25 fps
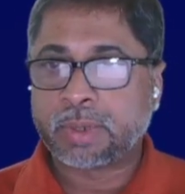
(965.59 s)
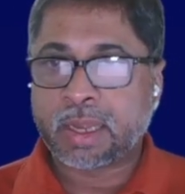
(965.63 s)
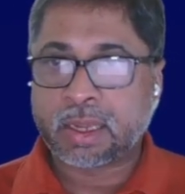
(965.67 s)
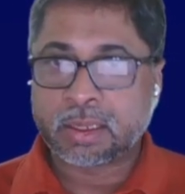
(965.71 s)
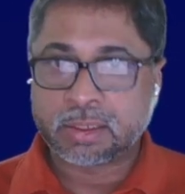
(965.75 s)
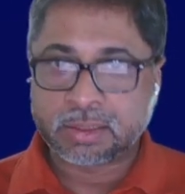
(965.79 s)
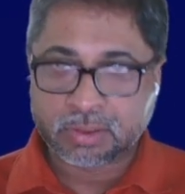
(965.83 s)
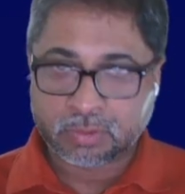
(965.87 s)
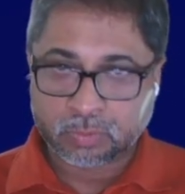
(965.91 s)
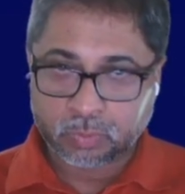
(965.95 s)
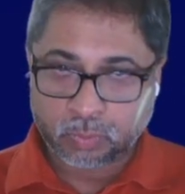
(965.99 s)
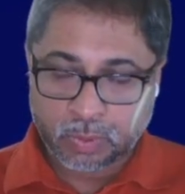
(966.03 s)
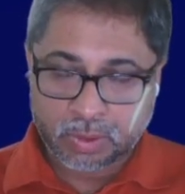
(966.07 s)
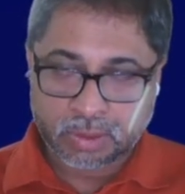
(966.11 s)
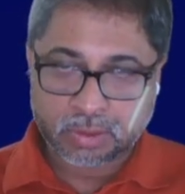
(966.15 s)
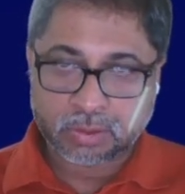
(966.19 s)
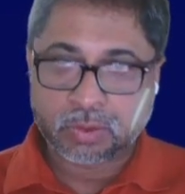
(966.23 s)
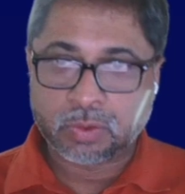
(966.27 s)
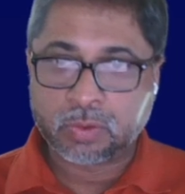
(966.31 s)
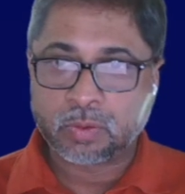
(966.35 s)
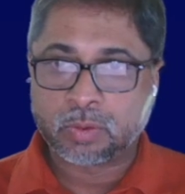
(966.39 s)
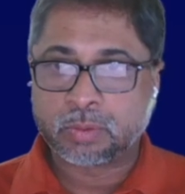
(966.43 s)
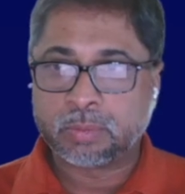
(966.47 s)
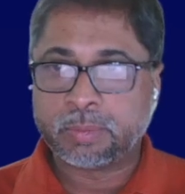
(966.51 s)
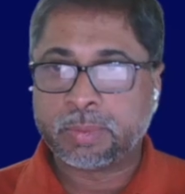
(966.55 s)
So we had just
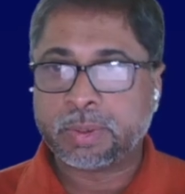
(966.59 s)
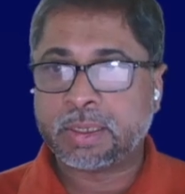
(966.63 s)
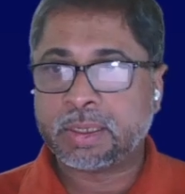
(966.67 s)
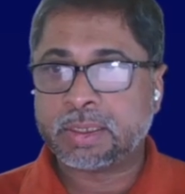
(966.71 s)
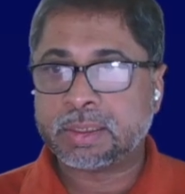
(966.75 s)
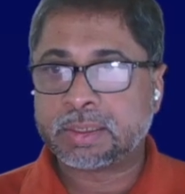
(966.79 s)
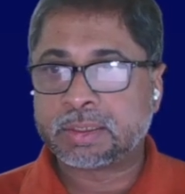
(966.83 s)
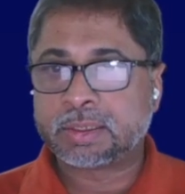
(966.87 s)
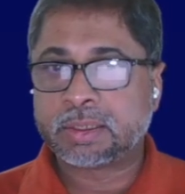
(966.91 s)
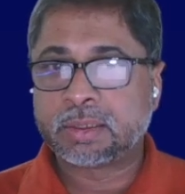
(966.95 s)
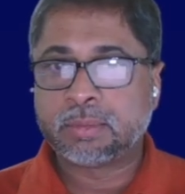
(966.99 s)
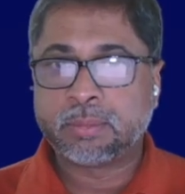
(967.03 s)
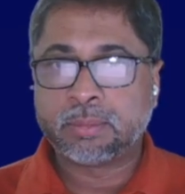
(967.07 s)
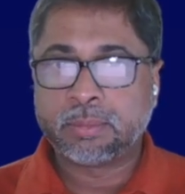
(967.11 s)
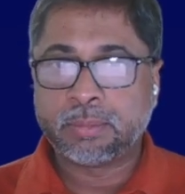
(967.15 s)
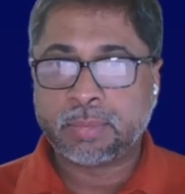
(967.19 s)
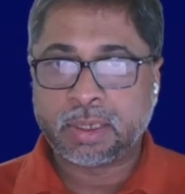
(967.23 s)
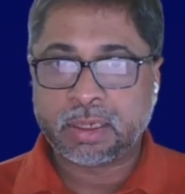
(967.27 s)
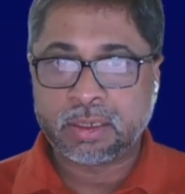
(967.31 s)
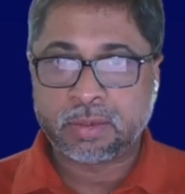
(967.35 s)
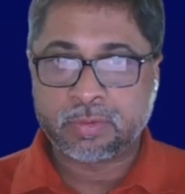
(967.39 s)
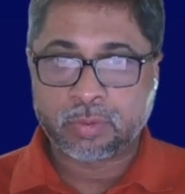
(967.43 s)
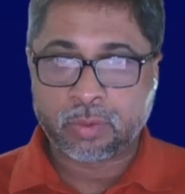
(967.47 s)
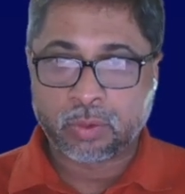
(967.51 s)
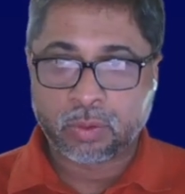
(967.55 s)
one code base,
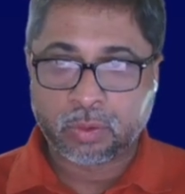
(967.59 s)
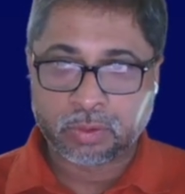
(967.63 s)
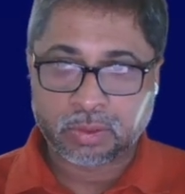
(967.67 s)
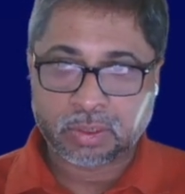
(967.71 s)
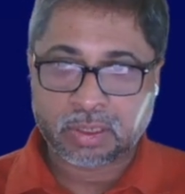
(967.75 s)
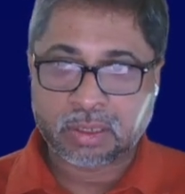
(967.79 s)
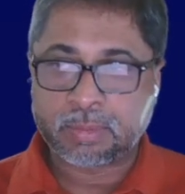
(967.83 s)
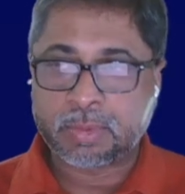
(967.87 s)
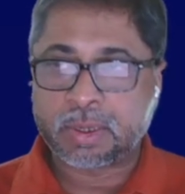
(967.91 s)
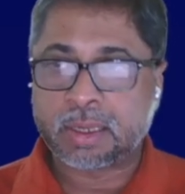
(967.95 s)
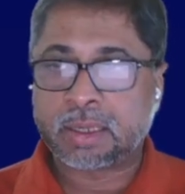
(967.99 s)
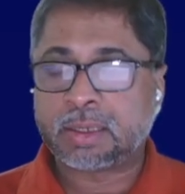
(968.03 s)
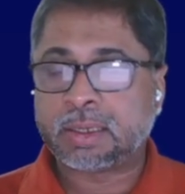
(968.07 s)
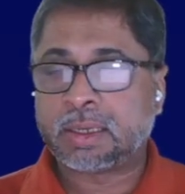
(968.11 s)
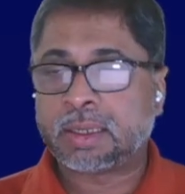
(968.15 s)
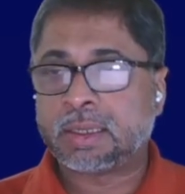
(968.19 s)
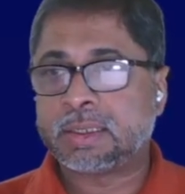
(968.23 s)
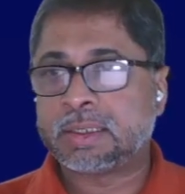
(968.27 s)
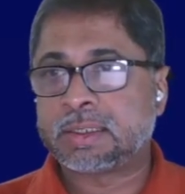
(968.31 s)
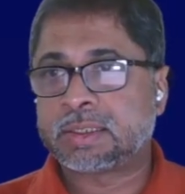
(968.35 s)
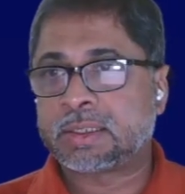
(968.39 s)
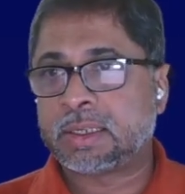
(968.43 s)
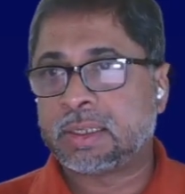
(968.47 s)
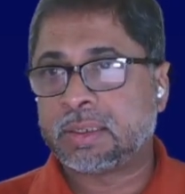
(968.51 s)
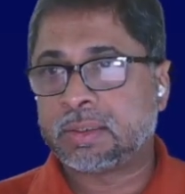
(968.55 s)
mainly for all the
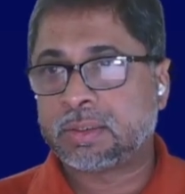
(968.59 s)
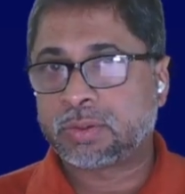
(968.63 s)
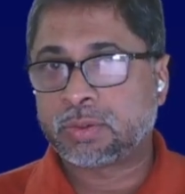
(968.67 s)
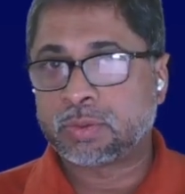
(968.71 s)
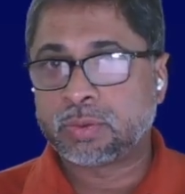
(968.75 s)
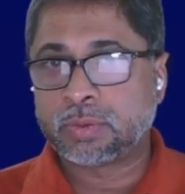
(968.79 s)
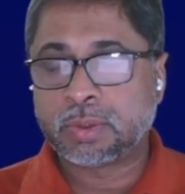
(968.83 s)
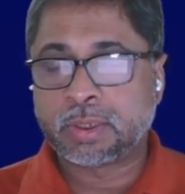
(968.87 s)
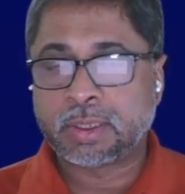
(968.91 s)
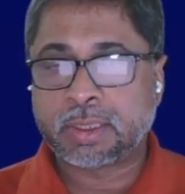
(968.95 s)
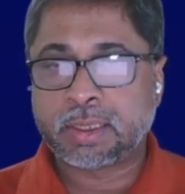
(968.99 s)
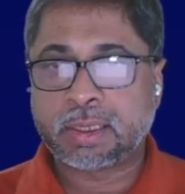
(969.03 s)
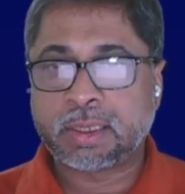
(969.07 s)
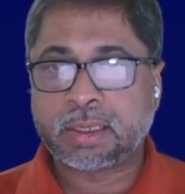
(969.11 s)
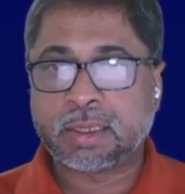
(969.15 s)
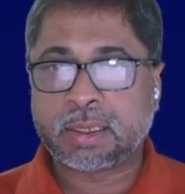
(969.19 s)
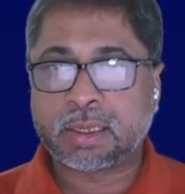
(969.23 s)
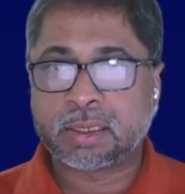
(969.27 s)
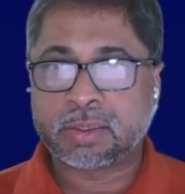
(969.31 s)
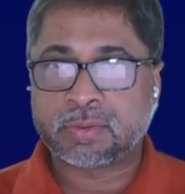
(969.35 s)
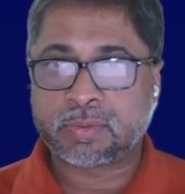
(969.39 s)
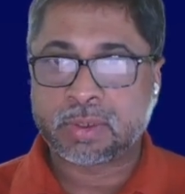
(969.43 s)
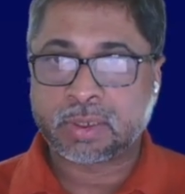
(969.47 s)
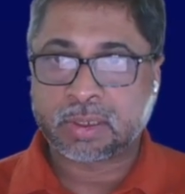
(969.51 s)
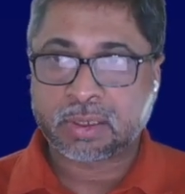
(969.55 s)
command line style
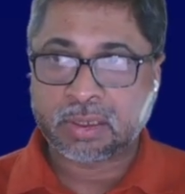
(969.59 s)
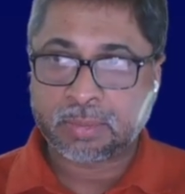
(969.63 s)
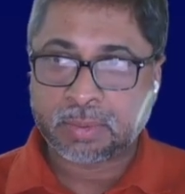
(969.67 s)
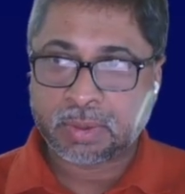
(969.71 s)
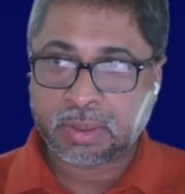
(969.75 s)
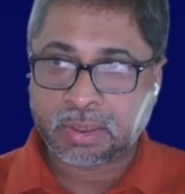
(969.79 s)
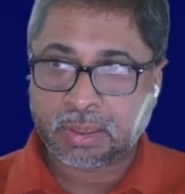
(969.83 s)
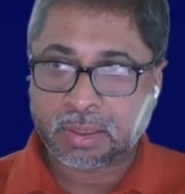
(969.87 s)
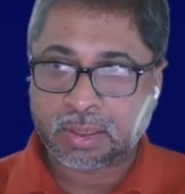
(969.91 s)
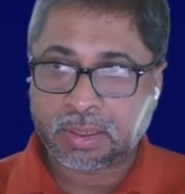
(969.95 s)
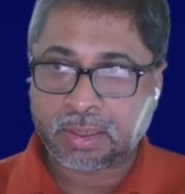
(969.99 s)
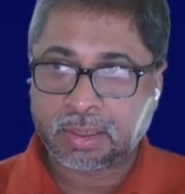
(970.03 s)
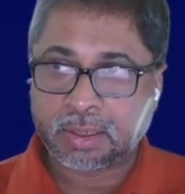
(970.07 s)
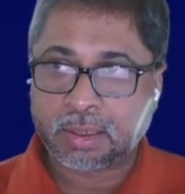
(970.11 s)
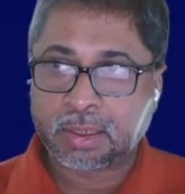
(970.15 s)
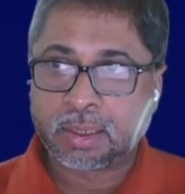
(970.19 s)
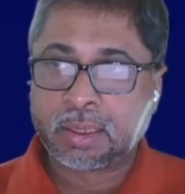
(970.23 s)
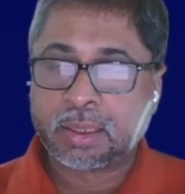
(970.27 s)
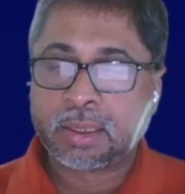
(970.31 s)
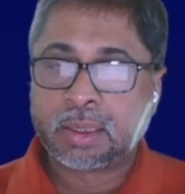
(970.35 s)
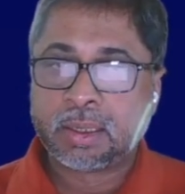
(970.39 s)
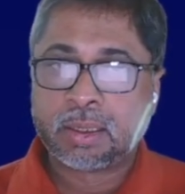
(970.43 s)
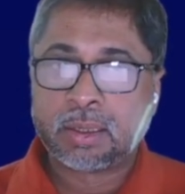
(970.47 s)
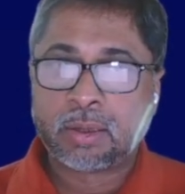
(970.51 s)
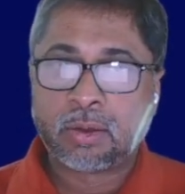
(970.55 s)
tooling, as well as command
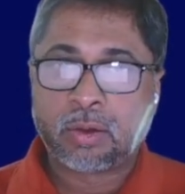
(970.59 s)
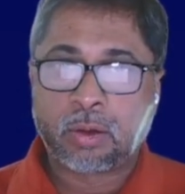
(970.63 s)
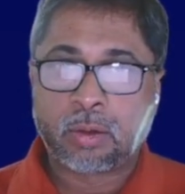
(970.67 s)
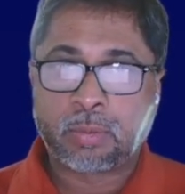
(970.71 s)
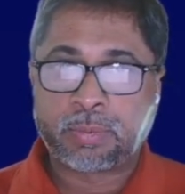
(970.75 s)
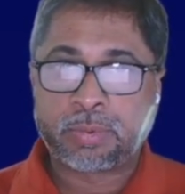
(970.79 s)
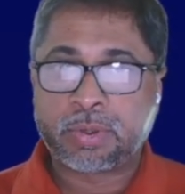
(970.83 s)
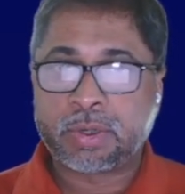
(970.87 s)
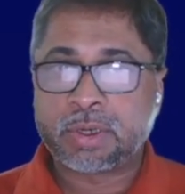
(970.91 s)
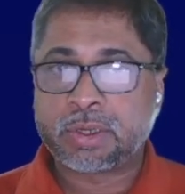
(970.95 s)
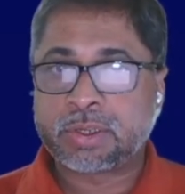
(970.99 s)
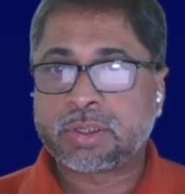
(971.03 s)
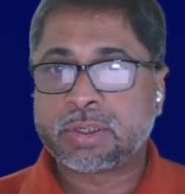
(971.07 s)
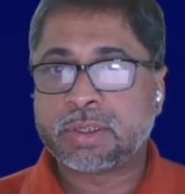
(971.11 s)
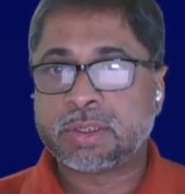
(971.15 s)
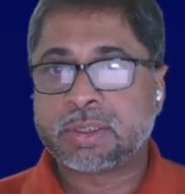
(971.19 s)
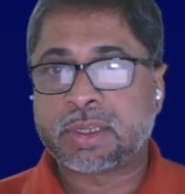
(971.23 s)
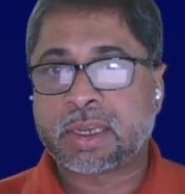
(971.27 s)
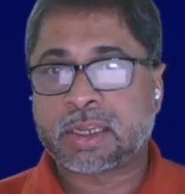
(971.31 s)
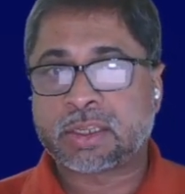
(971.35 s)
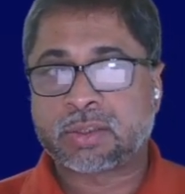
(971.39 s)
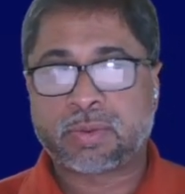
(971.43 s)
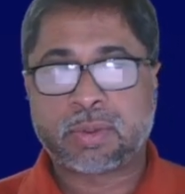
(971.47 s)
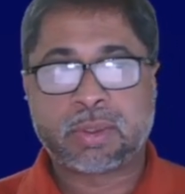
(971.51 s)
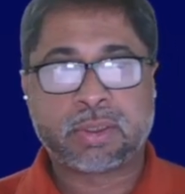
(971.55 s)
line
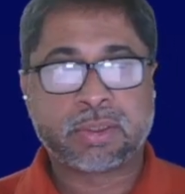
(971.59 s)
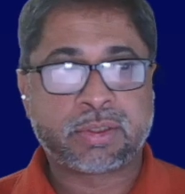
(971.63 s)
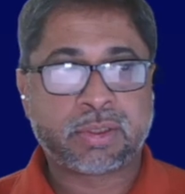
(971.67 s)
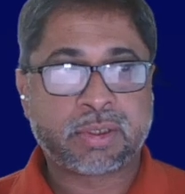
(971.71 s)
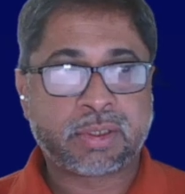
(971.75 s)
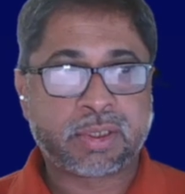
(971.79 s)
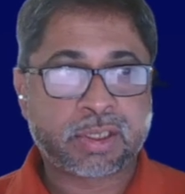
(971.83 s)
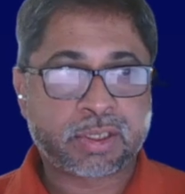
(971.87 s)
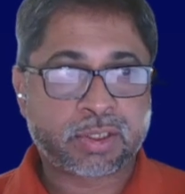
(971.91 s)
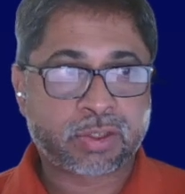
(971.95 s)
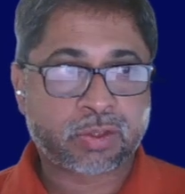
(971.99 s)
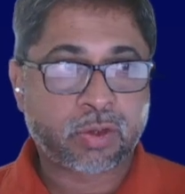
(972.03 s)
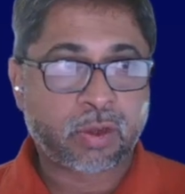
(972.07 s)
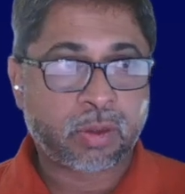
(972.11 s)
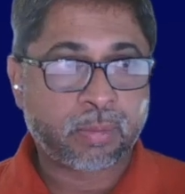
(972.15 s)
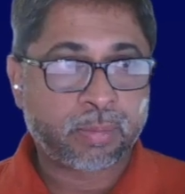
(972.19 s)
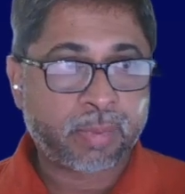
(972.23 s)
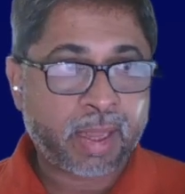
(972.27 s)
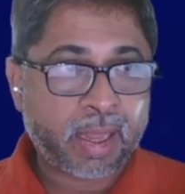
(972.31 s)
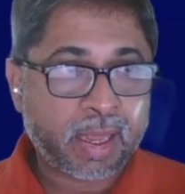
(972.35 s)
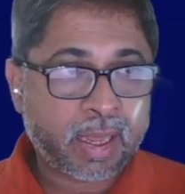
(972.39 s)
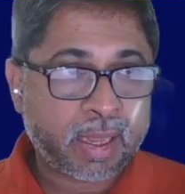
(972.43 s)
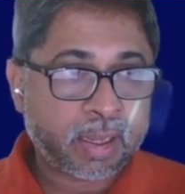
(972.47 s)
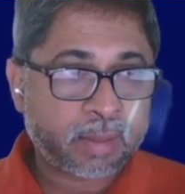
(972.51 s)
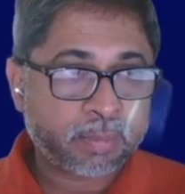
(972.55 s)
operations, as well as the
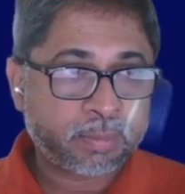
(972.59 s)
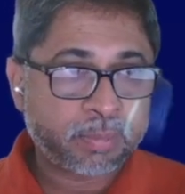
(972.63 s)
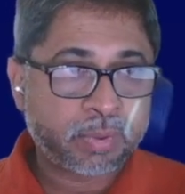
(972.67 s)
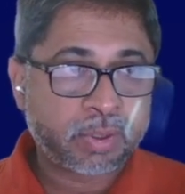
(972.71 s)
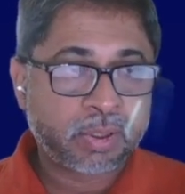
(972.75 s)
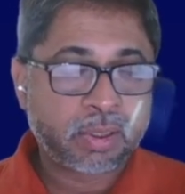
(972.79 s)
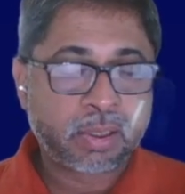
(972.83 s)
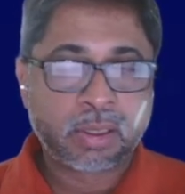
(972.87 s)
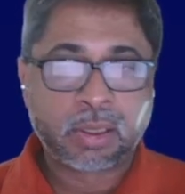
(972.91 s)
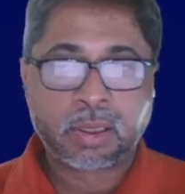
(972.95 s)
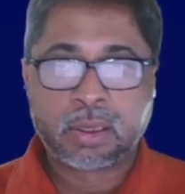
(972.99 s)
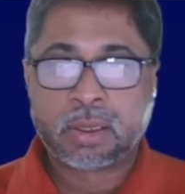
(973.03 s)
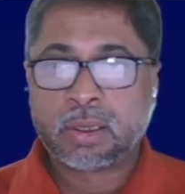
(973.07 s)
desktop app.